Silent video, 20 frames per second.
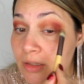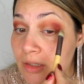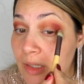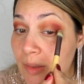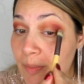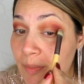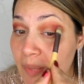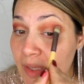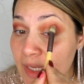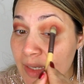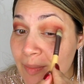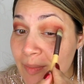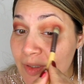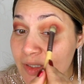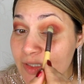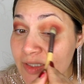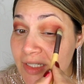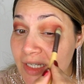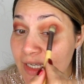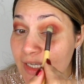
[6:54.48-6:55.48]
The
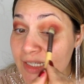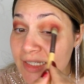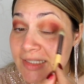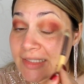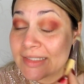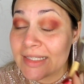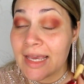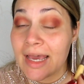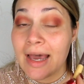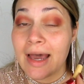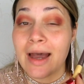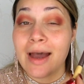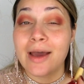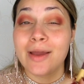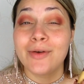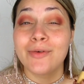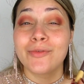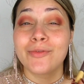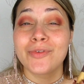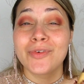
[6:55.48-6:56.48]
pigment is
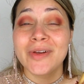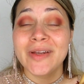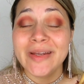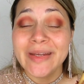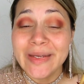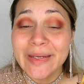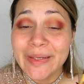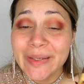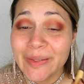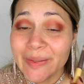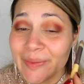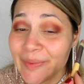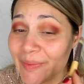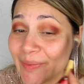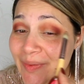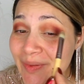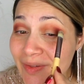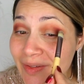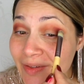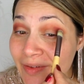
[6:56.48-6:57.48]
unreal.